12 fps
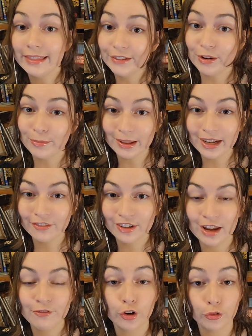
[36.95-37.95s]
leaving plenty of
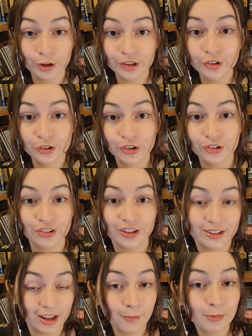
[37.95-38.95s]
time for researchers
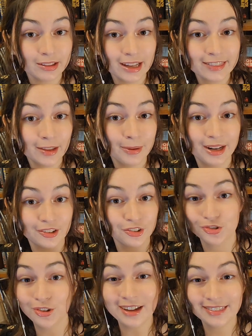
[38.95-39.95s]
to come collect them and
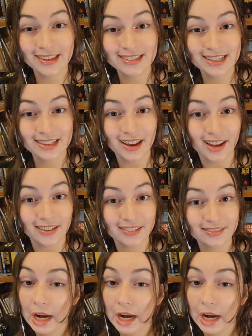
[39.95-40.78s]
extract that DNA.